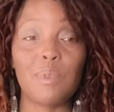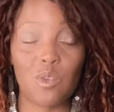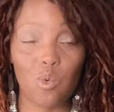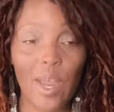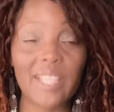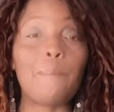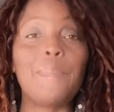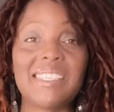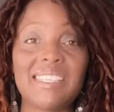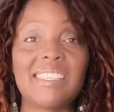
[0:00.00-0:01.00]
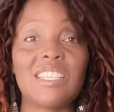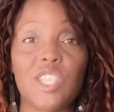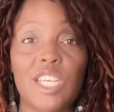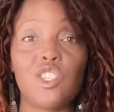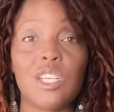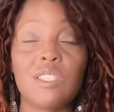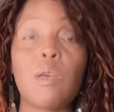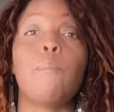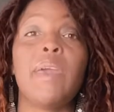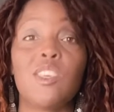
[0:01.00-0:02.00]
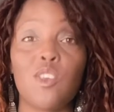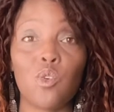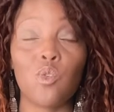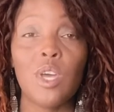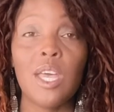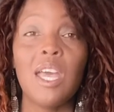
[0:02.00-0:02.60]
direct business intention to make you